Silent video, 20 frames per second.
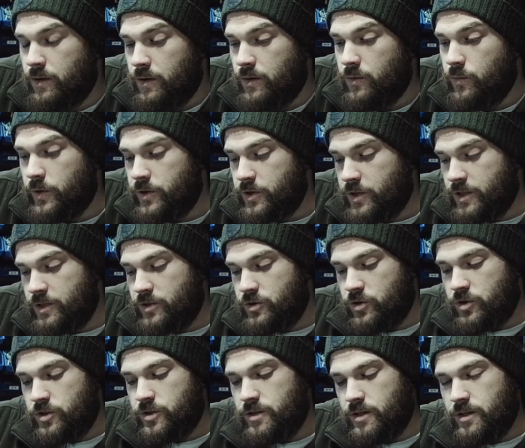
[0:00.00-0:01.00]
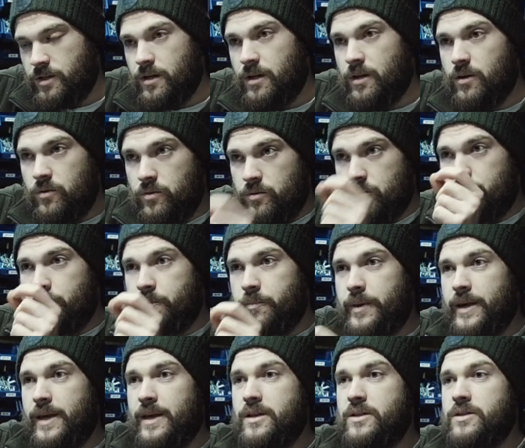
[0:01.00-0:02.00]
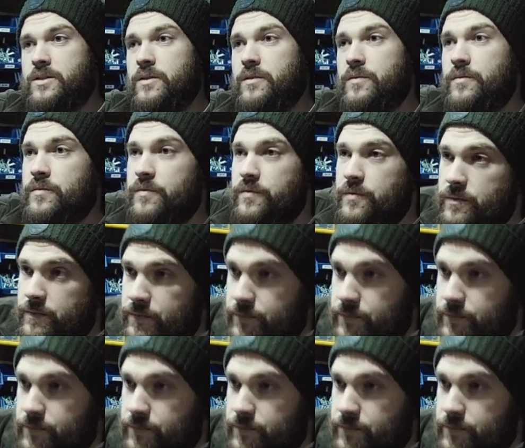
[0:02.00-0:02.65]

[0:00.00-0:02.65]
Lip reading: which is just a long piece of